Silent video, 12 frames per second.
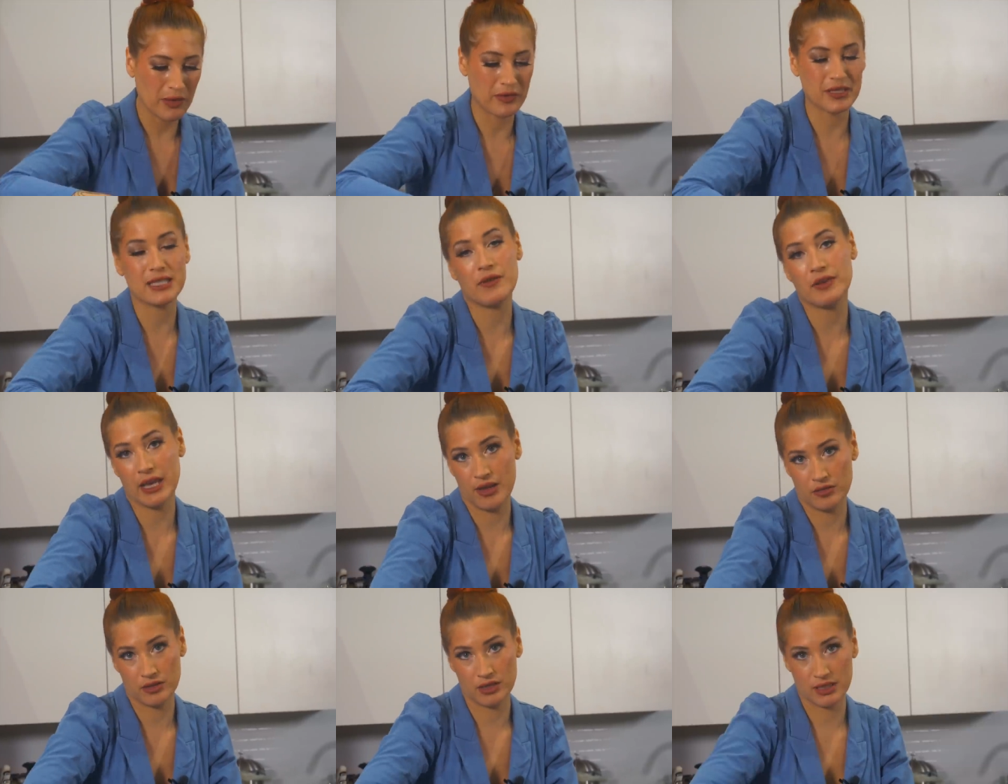we have the seven
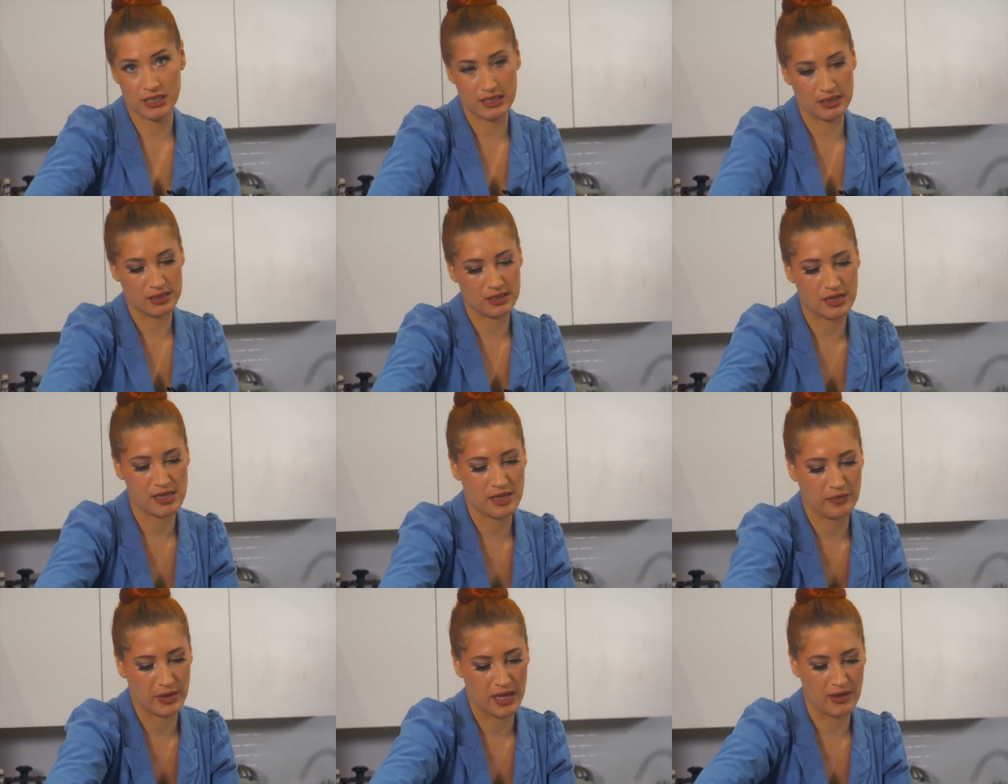ounce tins and
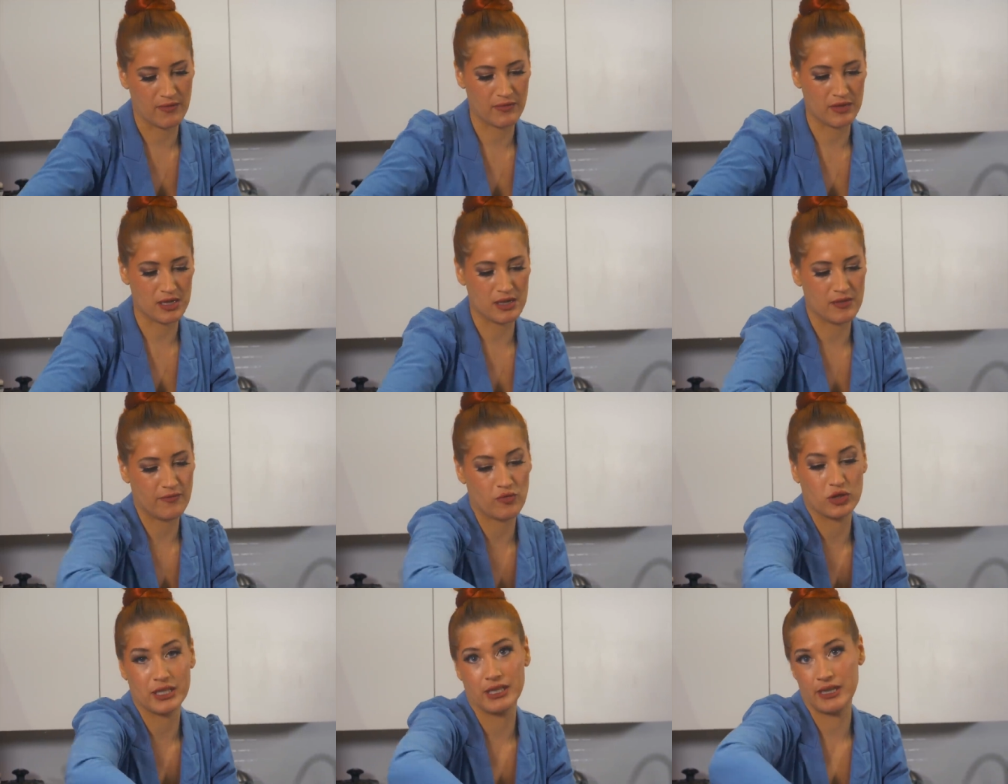then we have the
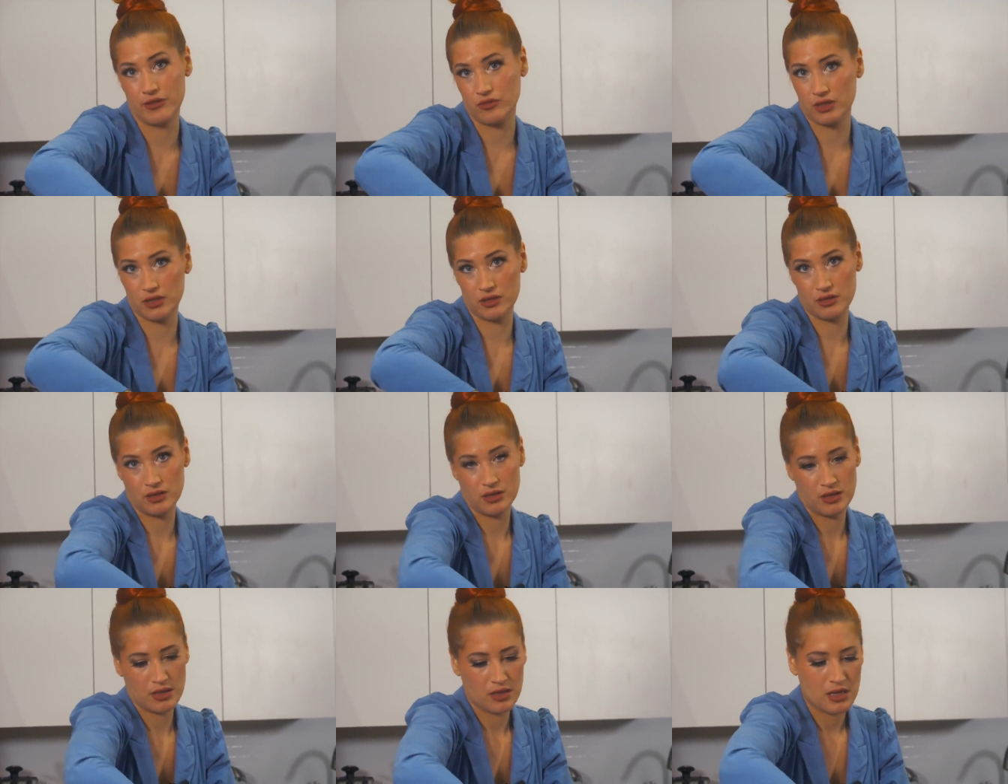14 ounce
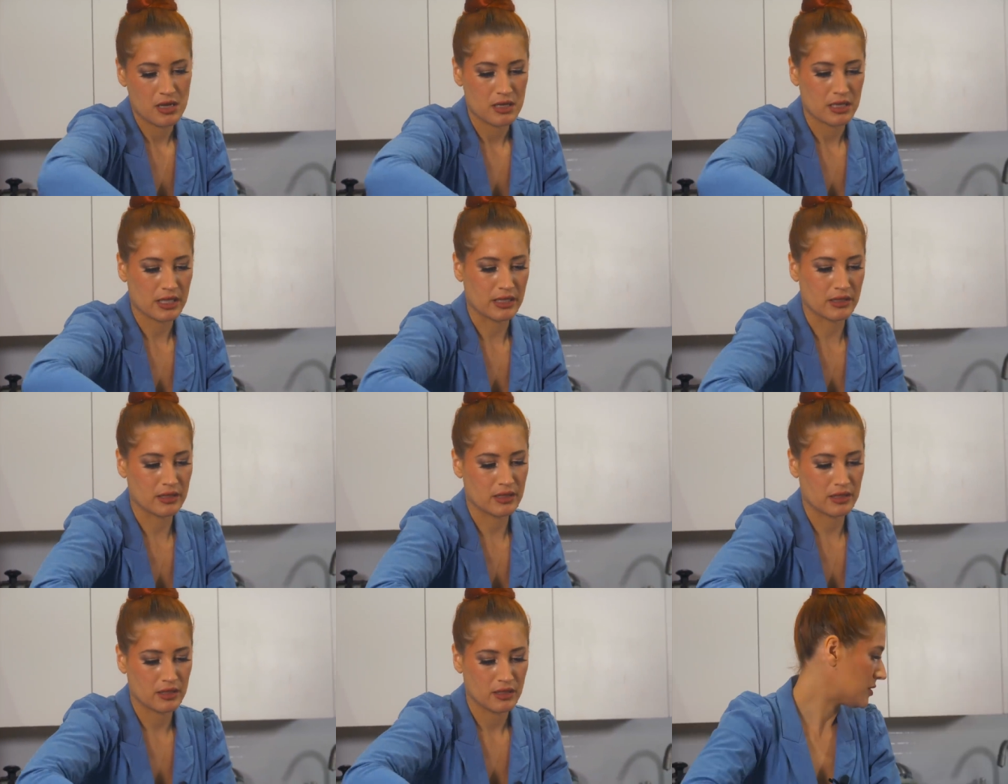tins.